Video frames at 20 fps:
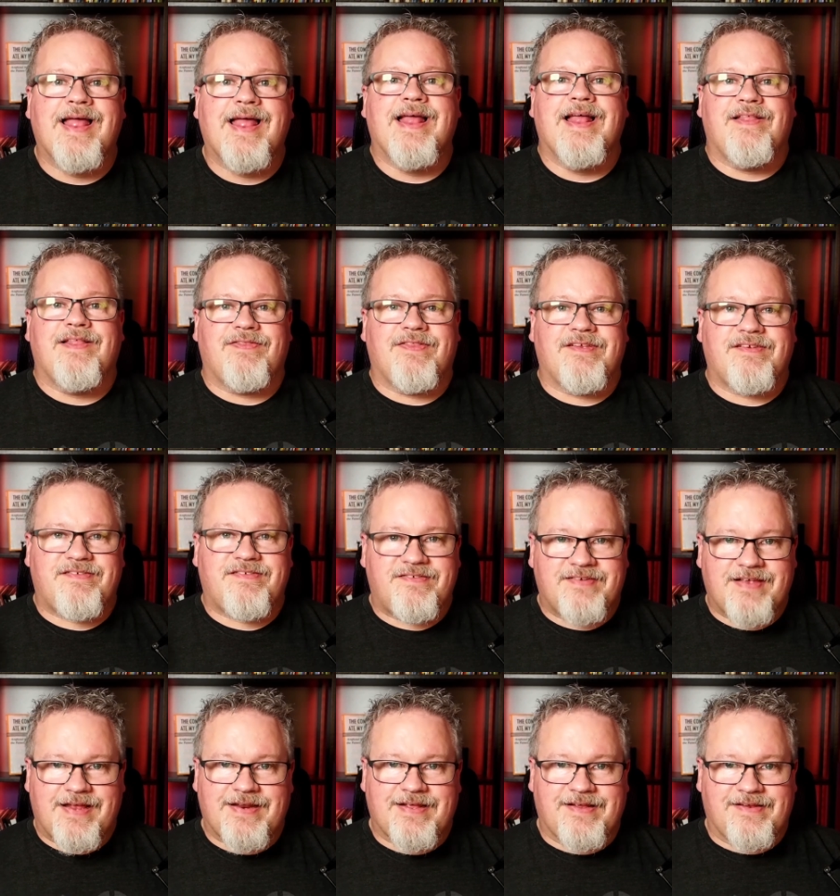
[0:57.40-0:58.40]
the
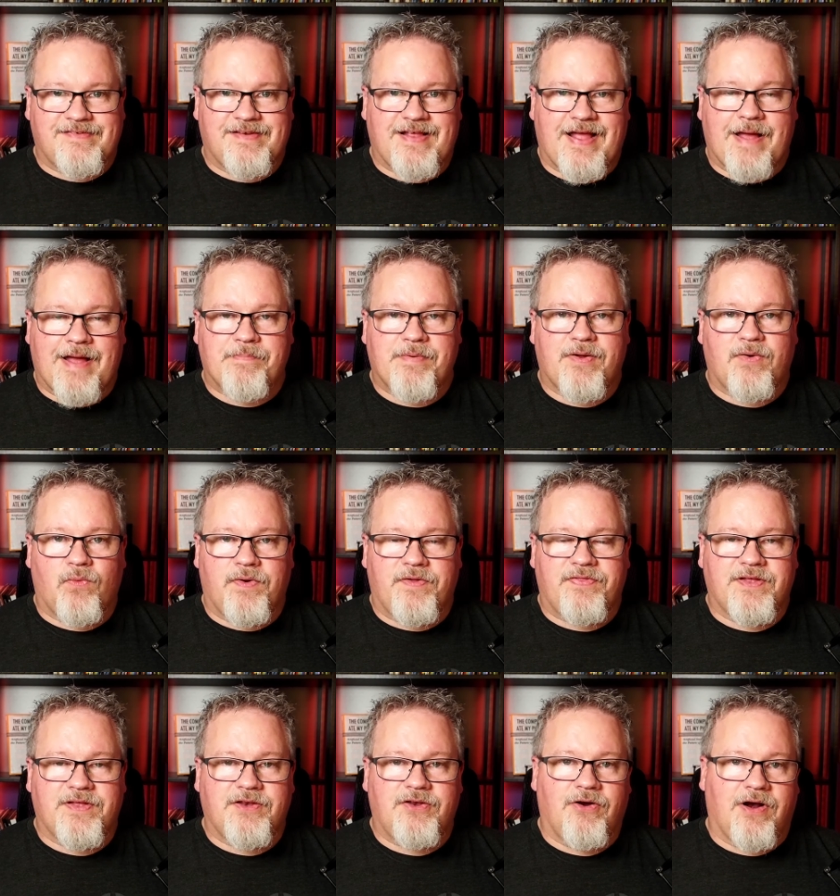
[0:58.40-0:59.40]
settings app
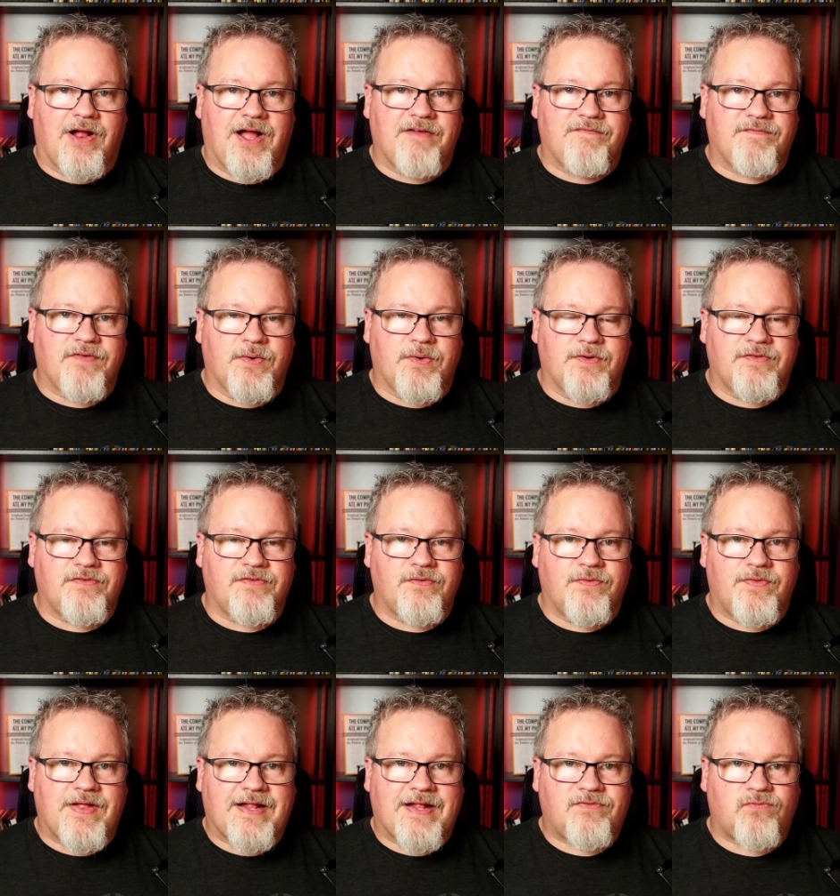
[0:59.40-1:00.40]
within your iPhone. And so
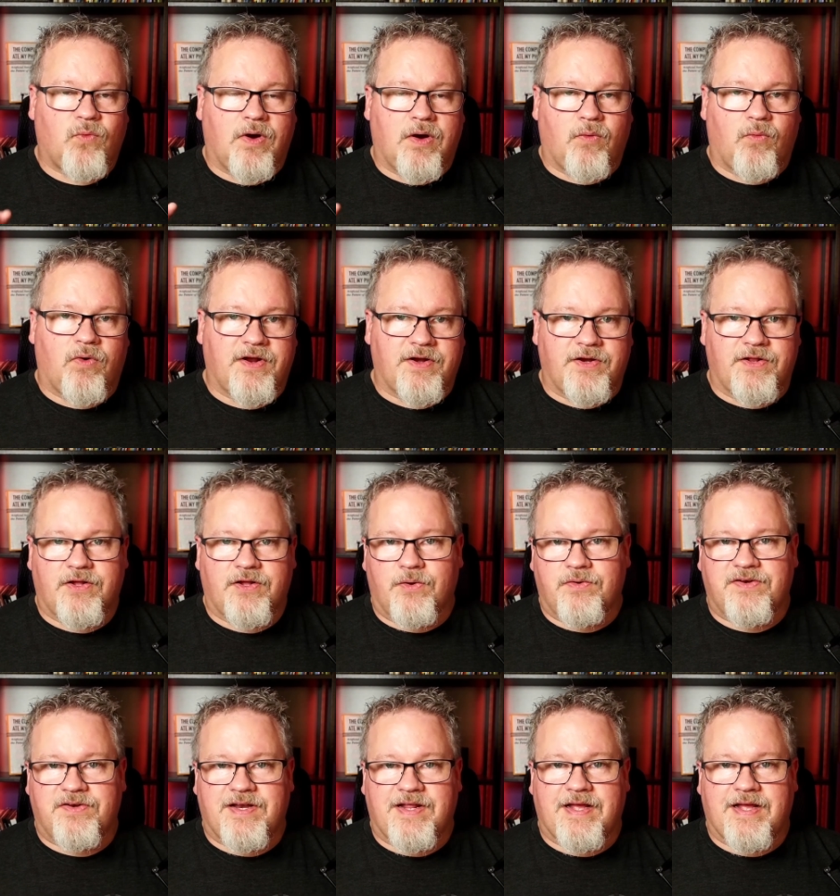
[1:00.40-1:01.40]
that's where we're going to go
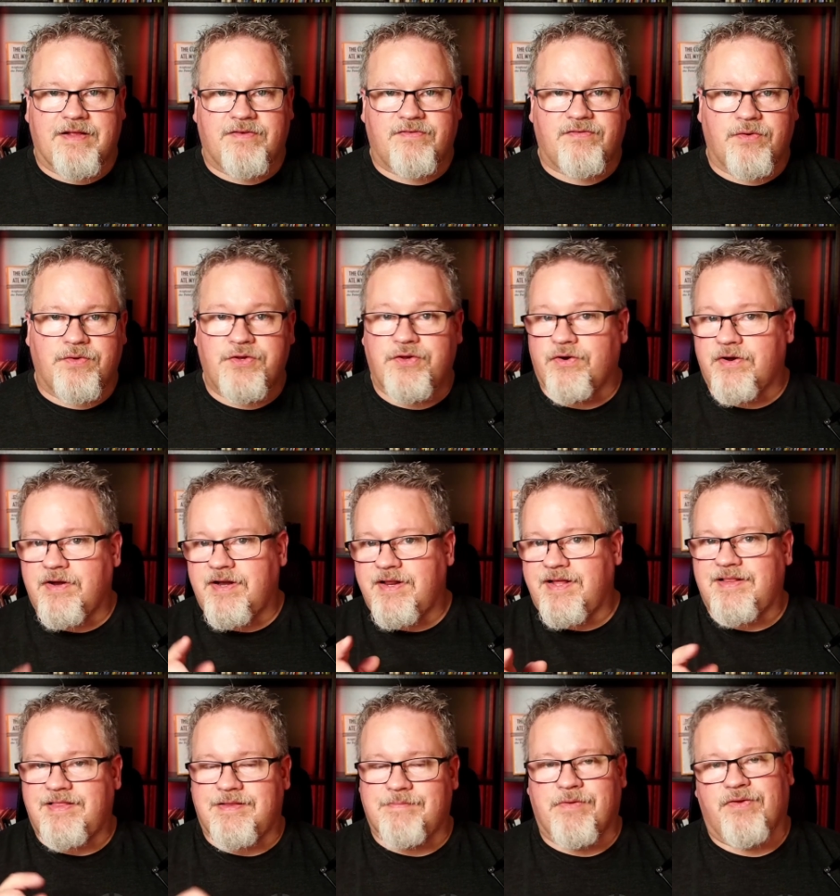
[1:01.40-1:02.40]
today. So you're going to
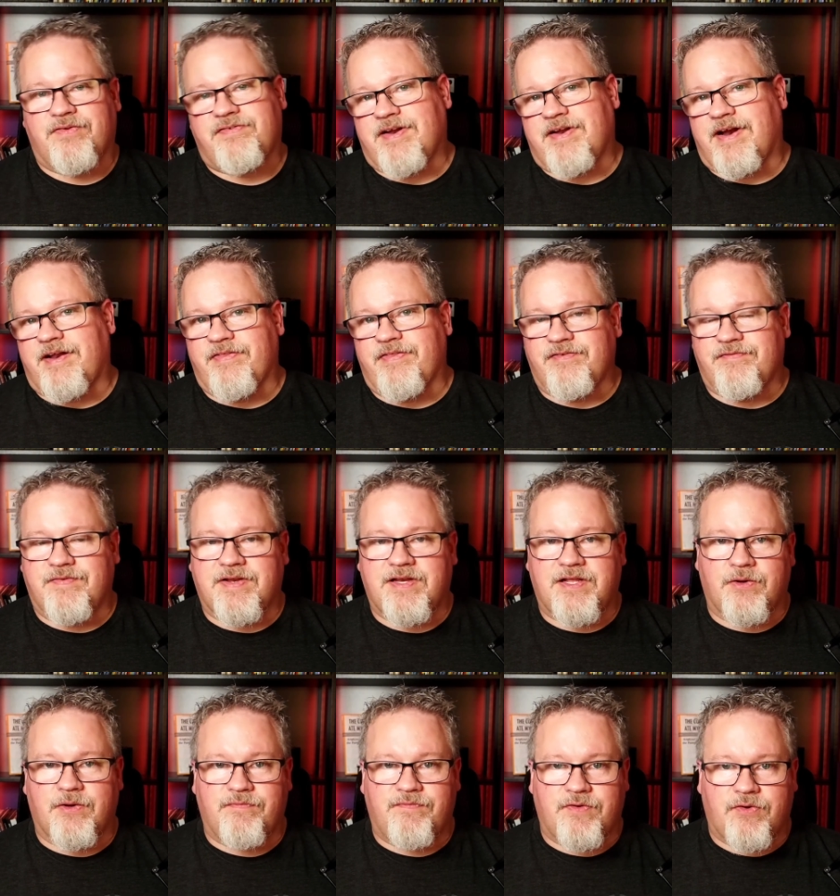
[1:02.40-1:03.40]
get the most out of this
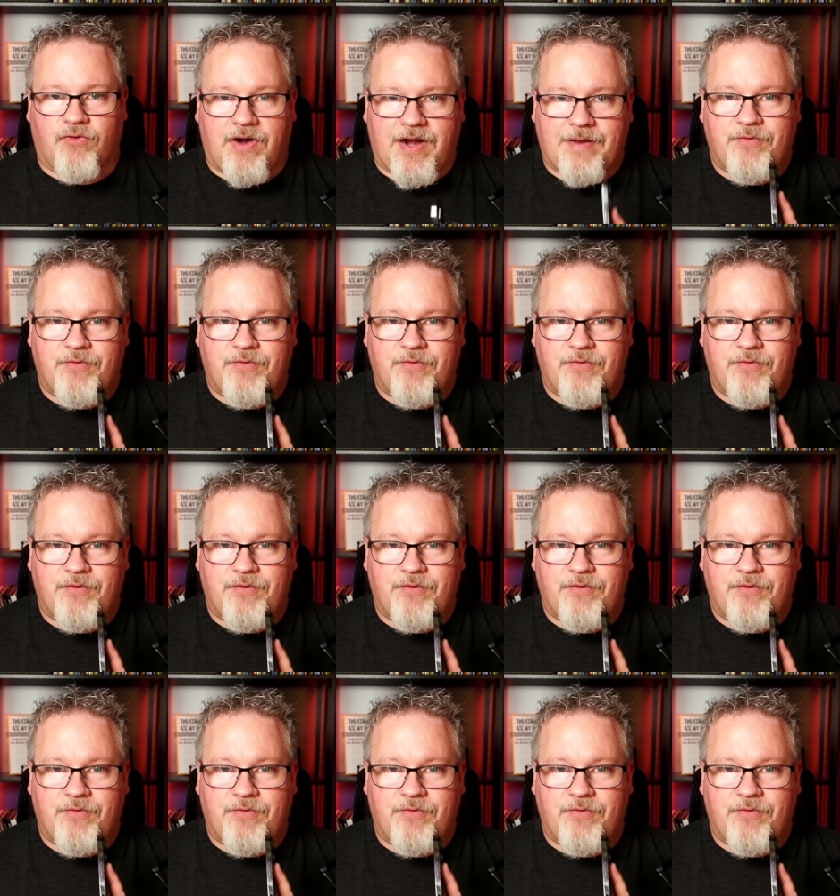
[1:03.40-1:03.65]
video if you grab your